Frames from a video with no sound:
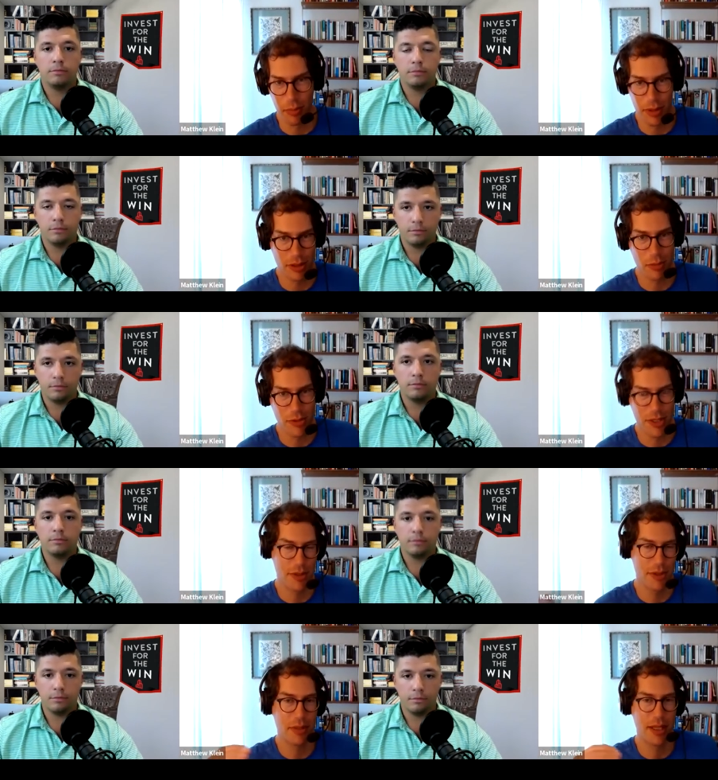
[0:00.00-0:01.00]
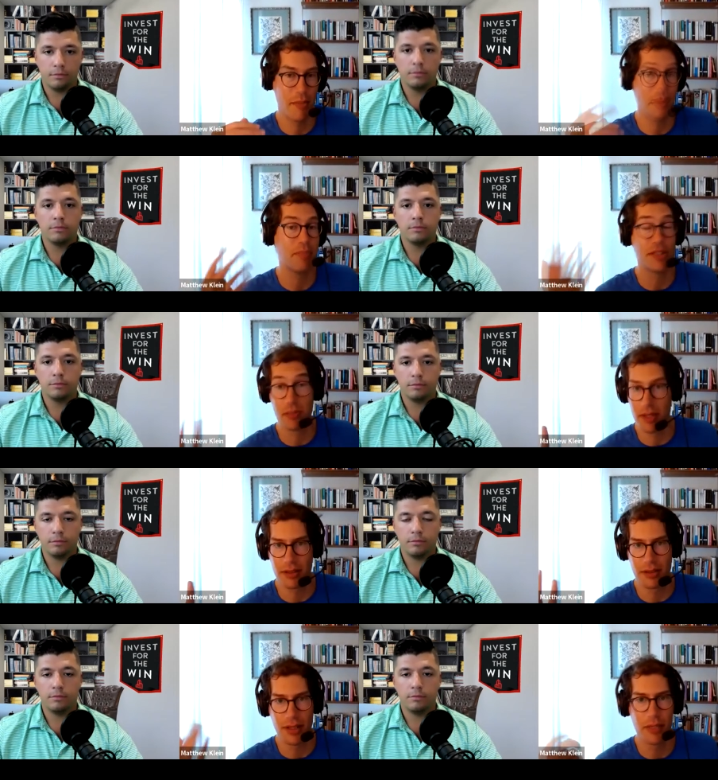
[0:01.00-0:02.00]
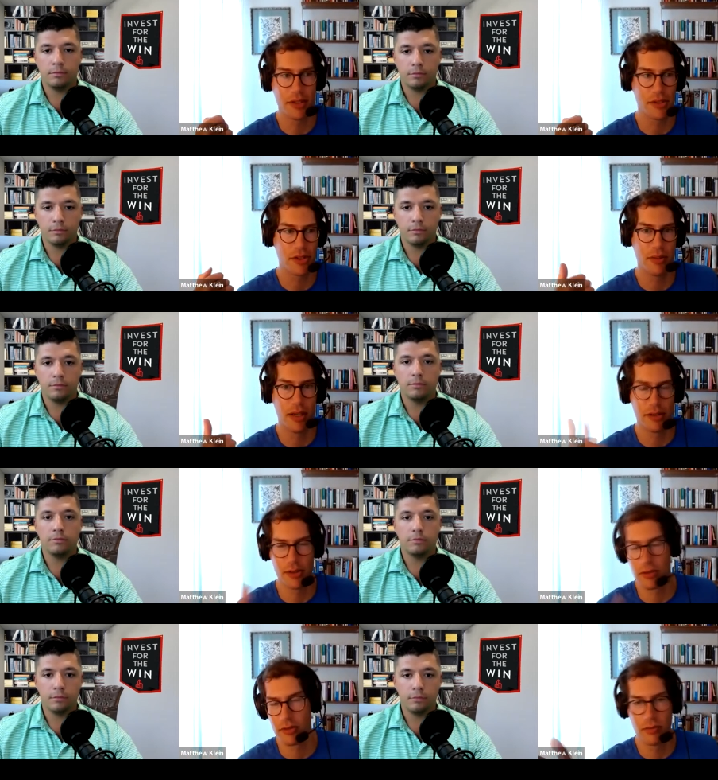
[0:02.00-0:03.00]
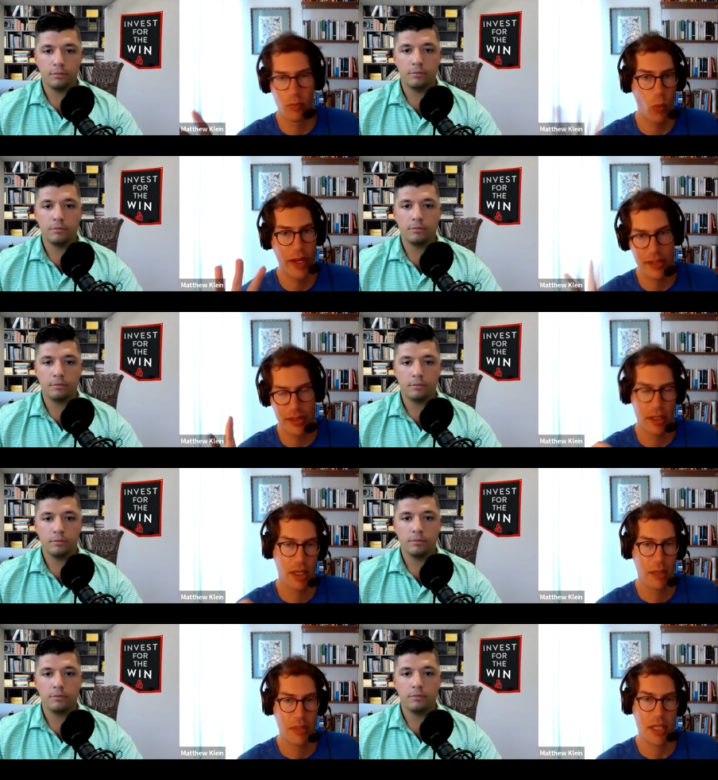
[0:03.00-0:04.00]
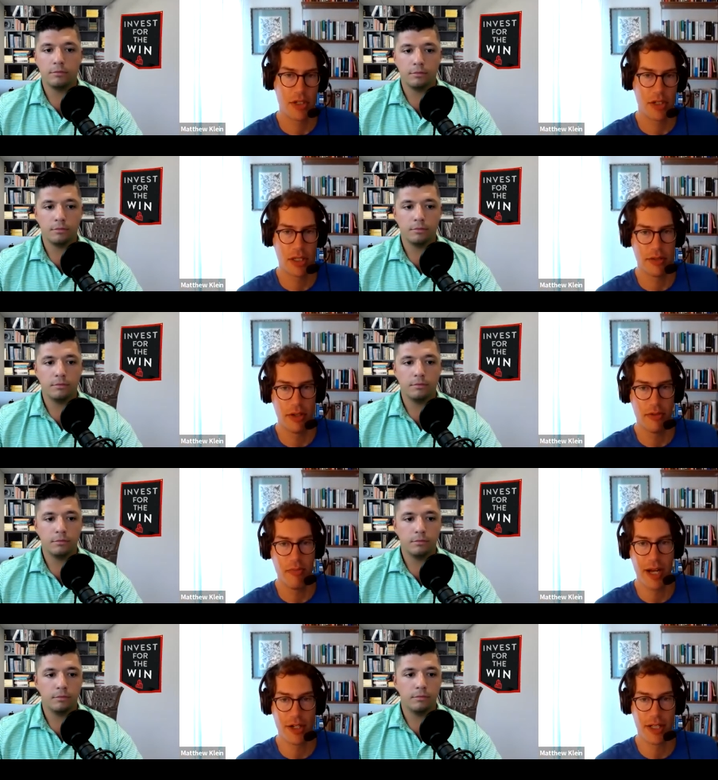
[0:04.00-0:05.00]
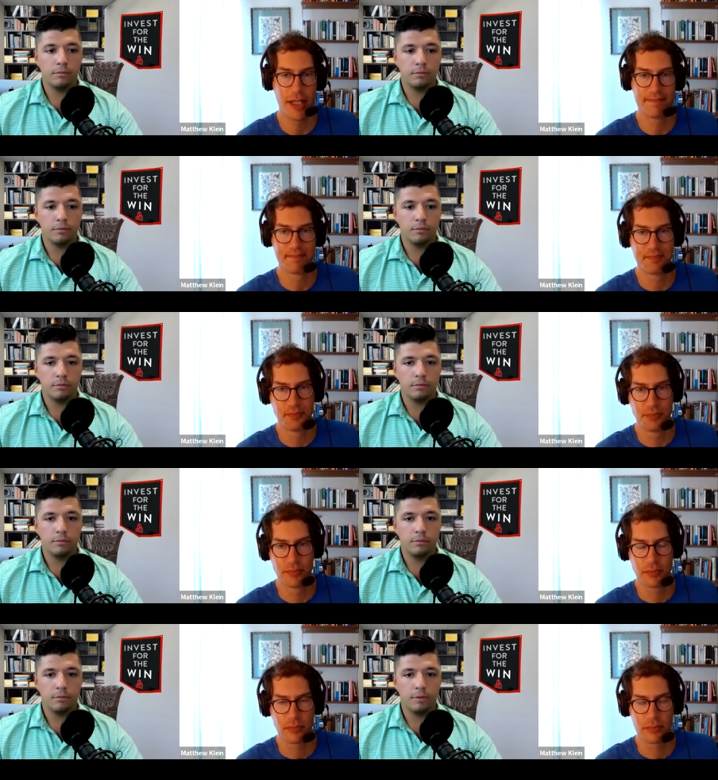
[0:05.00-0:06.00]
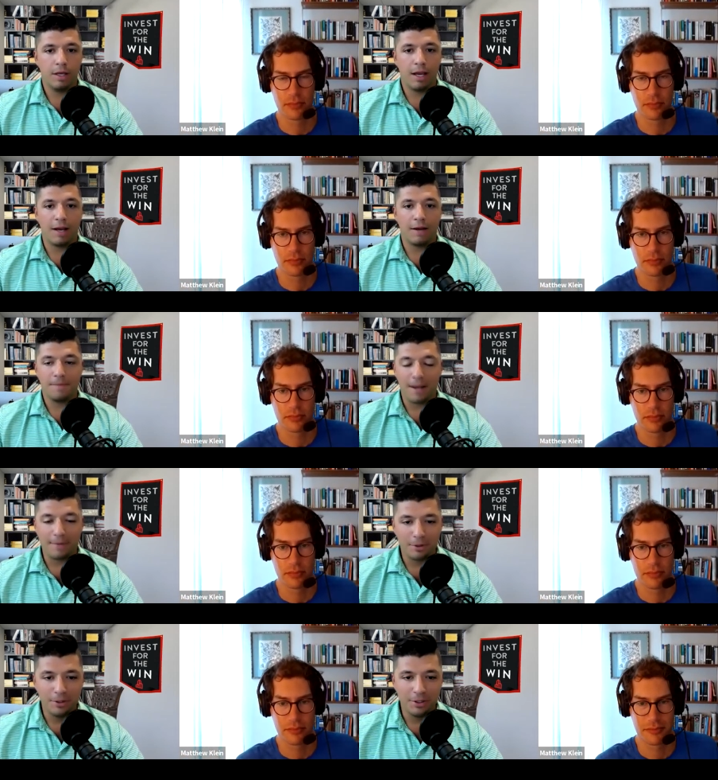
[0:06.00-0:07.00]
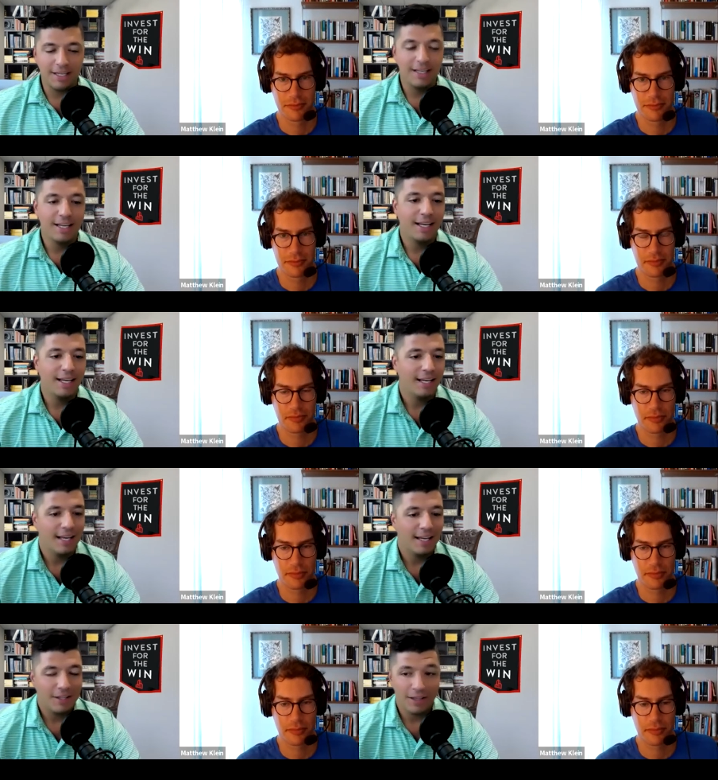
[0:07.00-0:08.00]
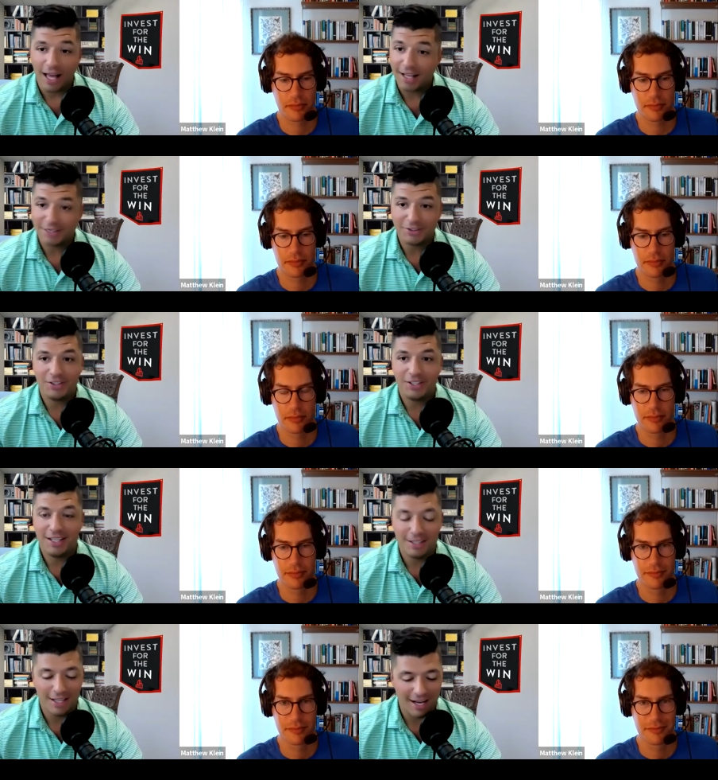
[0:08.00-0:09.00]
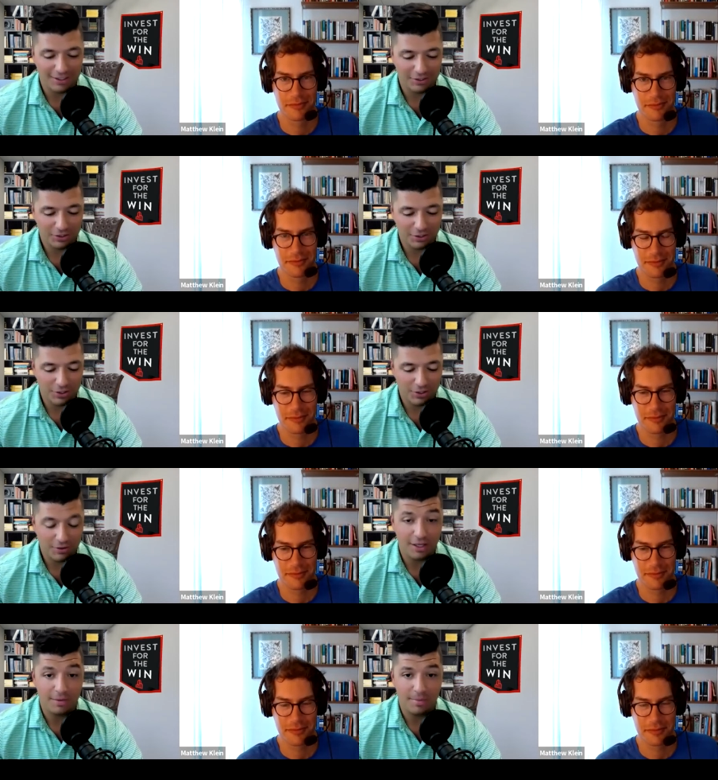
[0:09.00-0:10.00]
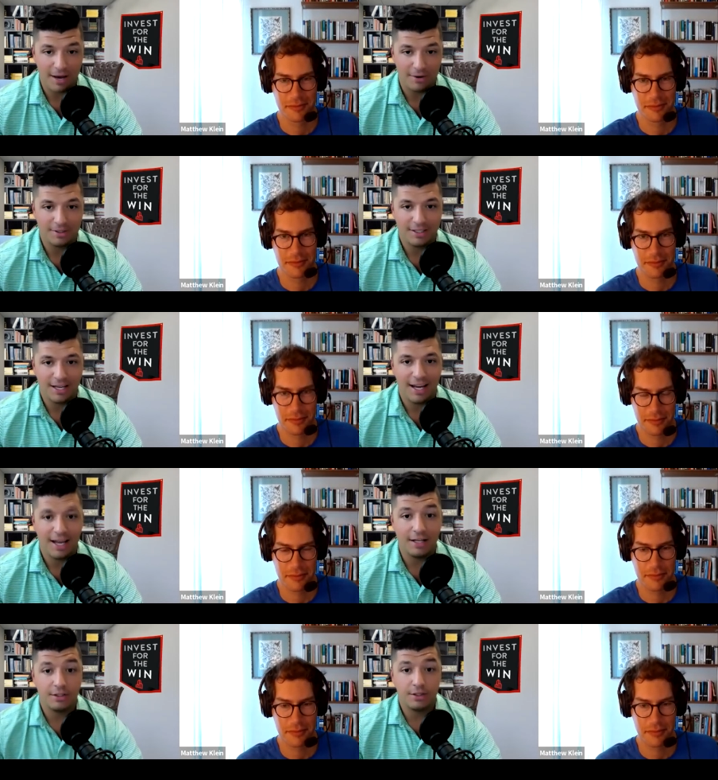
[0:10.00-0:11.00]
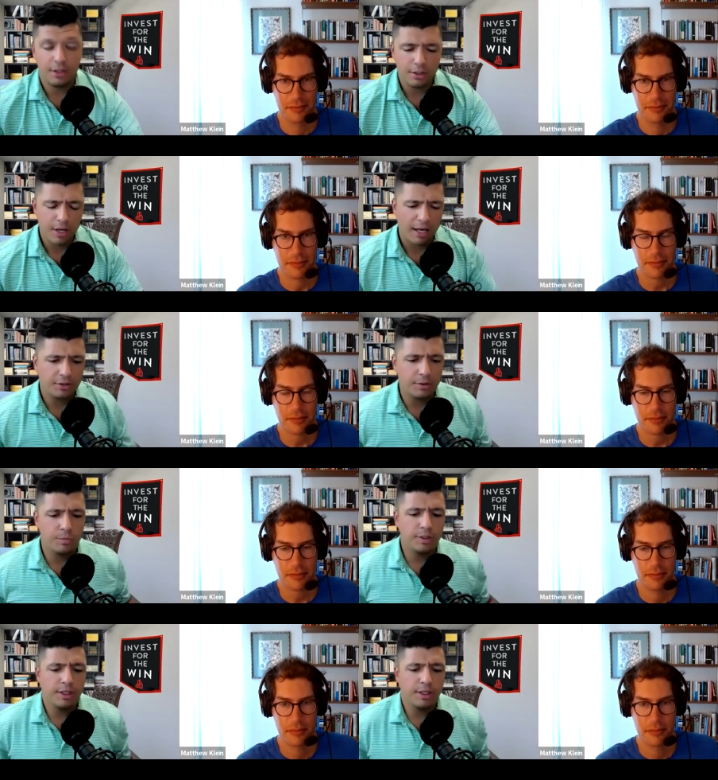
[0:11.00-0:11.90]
Speaker 1: political perception, but that might be something they'd be concerned about. And there's sort of ways potentially of, of managing that.
Speaker 2: Yeah, absolutely. Lots and lots to think about, and to, to actually really